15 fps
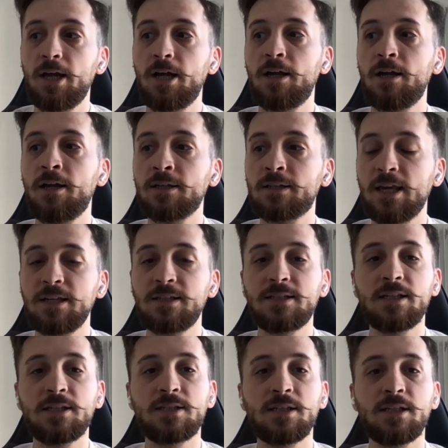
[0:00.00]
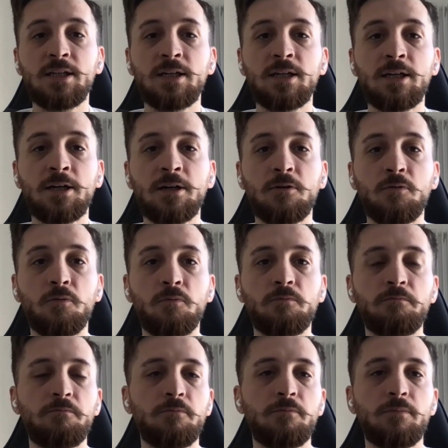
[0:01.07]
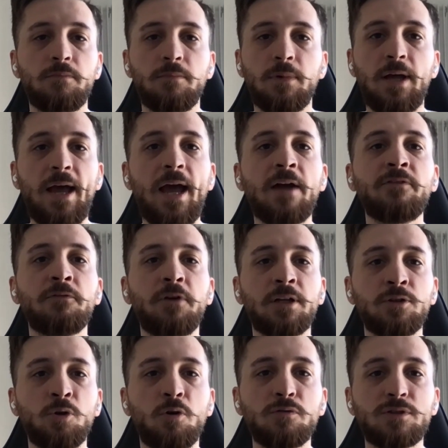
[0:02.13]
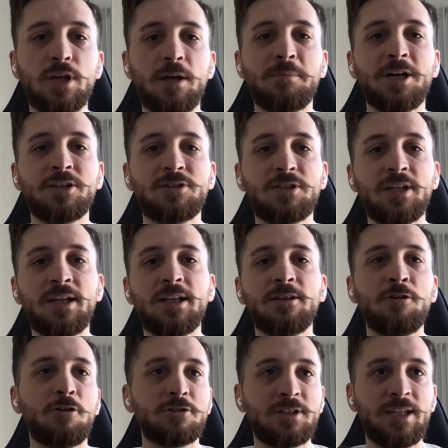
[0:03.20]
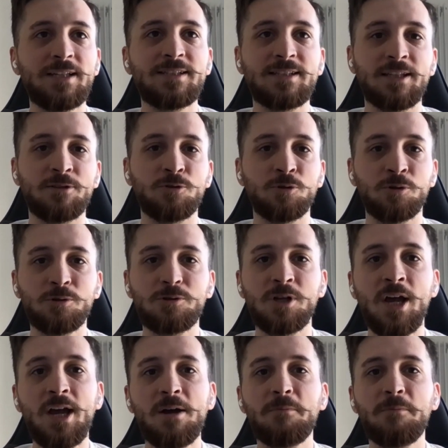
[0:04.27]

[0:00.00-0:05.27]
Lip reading: K6 everyone knows about the load testing tools,